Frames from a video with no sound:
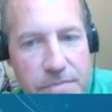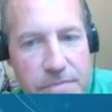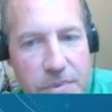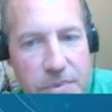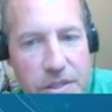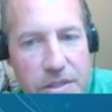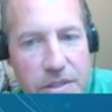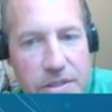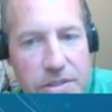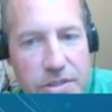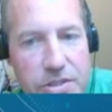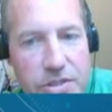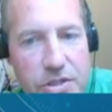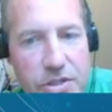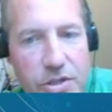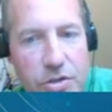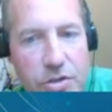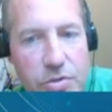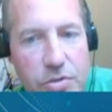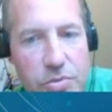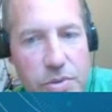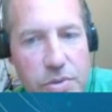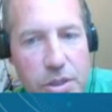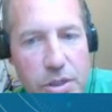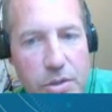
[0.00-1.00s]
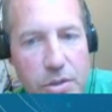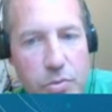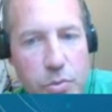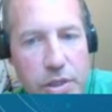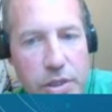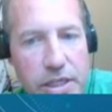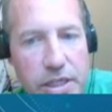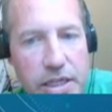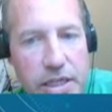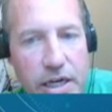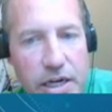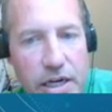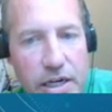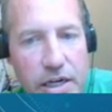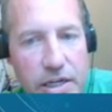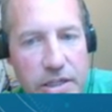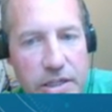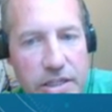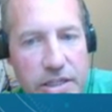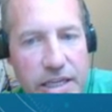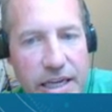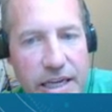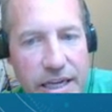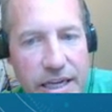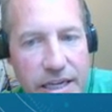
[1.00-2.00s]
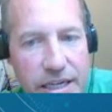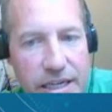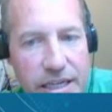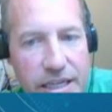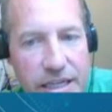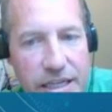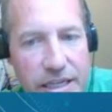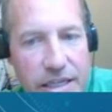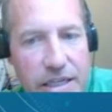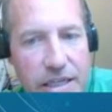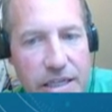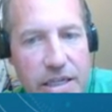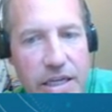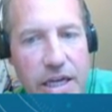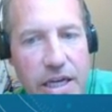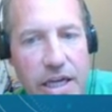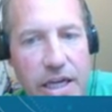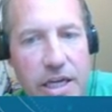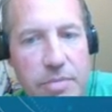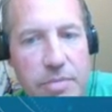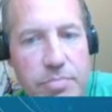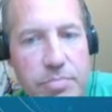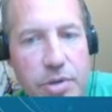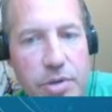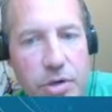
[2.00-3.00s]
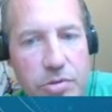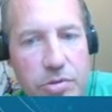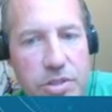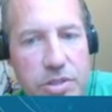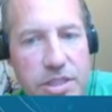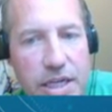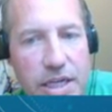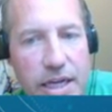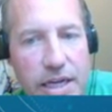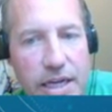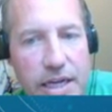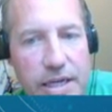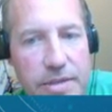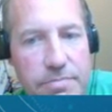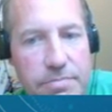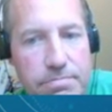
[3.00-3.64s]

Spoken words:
So we are gaining a proton.